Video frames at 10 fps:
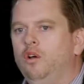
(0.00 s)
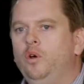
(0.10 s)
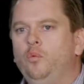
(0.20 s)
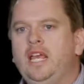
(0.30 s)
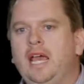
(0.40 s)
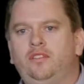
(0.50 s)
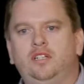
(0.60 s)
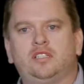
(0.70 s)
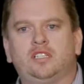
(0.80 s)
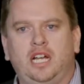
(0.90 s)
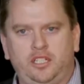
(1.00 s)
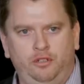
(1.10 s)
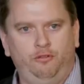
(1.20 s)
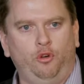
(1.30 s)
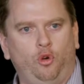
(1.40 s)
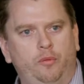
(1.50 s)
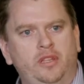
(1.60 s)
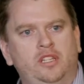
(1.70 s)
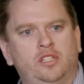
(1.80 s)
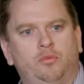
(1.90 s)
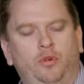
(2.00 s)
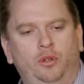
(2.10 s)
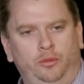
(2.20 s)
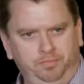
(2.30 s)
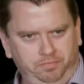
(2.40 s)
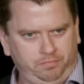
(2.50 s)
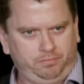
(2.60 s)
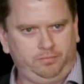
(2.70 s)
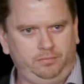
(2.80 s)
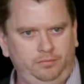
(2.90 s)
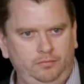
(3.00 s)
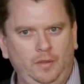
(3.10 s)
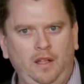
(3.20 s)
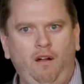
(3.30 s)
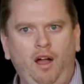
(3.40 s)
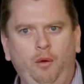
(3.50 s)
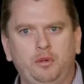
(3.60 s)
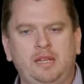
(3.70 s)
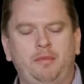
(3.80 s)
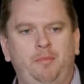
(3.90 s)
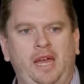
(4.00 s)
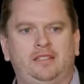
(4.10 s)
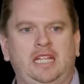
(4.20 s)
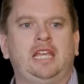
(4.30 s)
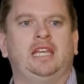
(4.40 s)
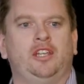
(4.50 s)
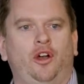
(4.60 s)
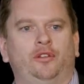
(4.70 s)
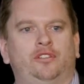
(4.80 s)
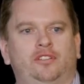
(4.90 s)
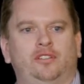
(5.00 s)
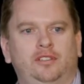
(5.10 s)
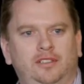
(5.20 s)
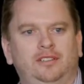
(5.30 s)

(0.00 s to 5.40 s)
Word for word: When we had the discussion forum in this room, I was up the back taking notes.